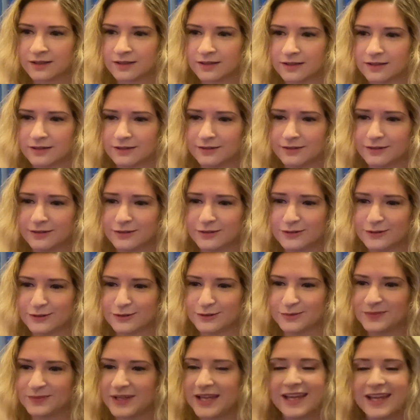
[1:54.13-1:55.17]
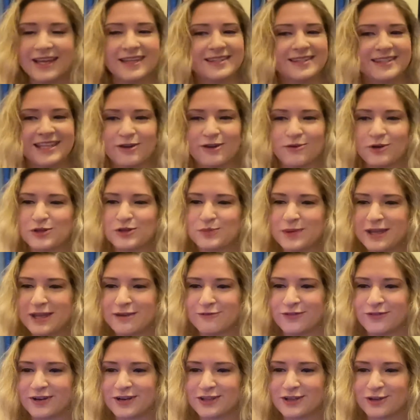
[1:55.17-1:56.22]
Oh, see, everybody's
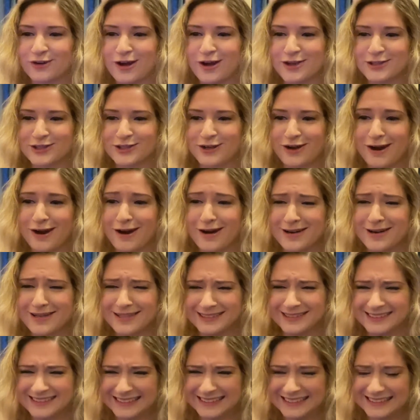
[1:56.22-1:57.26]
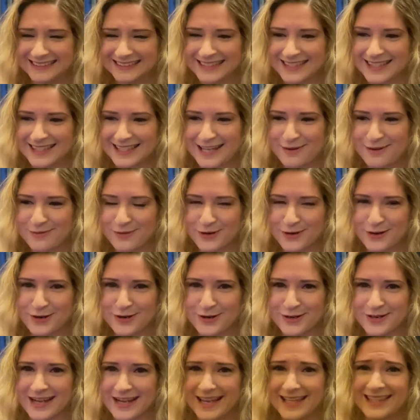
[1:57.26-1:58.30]
making fun of the crossguard
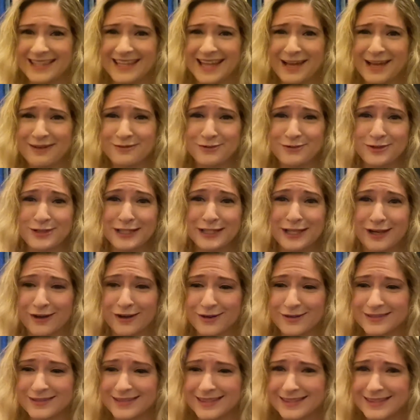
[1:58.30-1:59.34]
saber, and that really hurts.